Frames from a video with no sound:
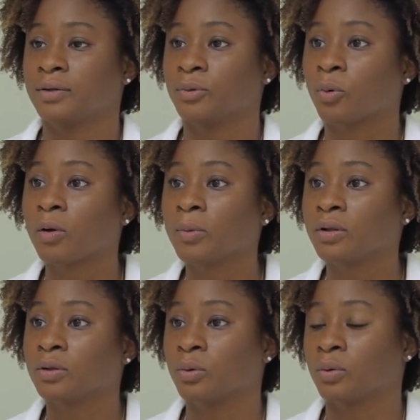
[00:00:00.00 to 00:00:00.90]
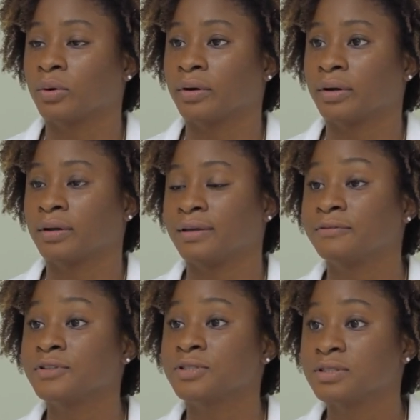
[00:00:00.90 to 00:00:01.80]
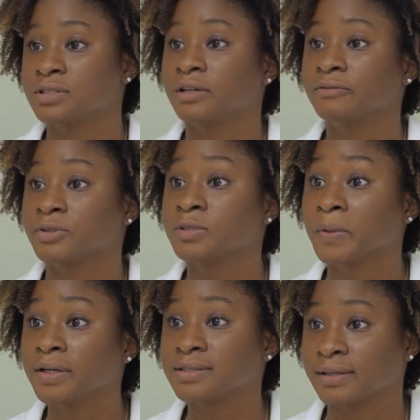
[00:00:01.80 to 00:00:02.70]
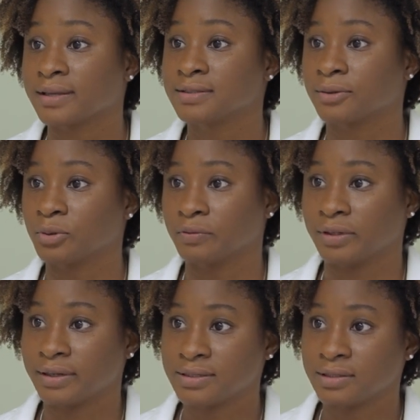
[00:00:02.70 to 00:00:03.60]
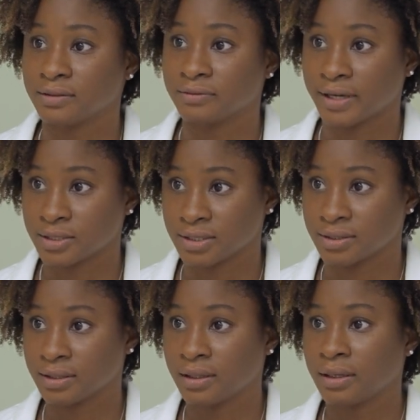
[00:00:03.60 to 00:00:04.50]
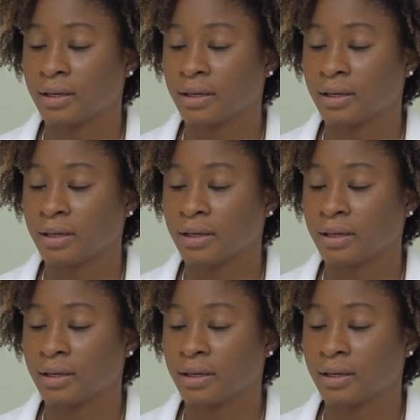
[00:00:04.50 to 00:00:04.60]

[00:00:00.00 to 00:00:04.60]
normal or efficient enough response against the COVID-19 infection.